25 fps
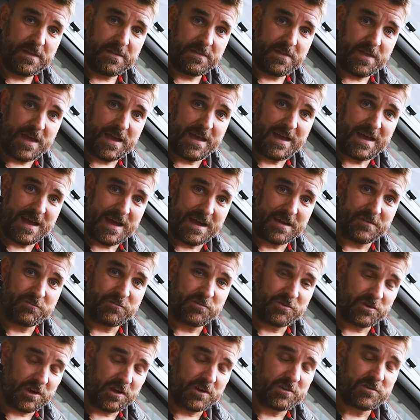They have
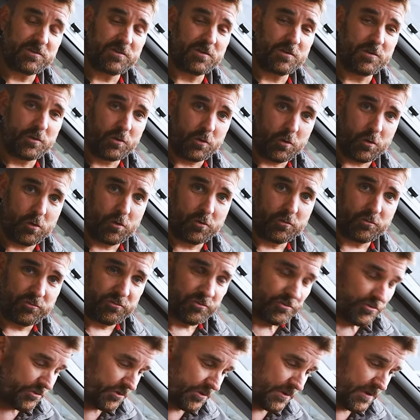just
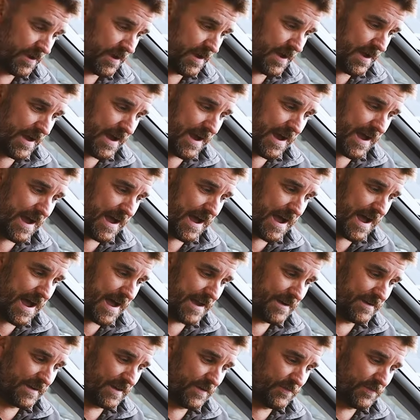launched,
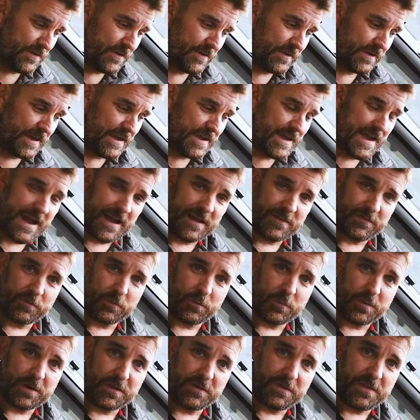and if you can get your hands
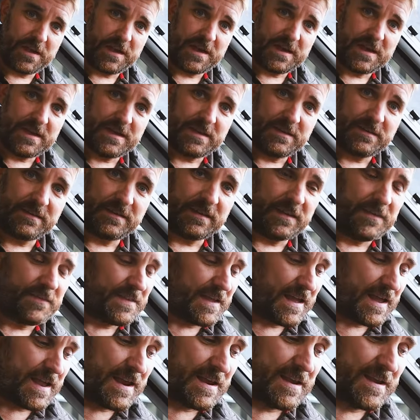on one of these,
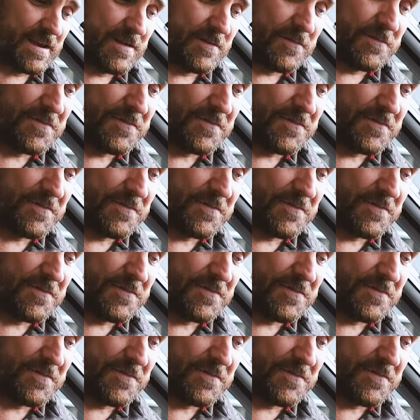then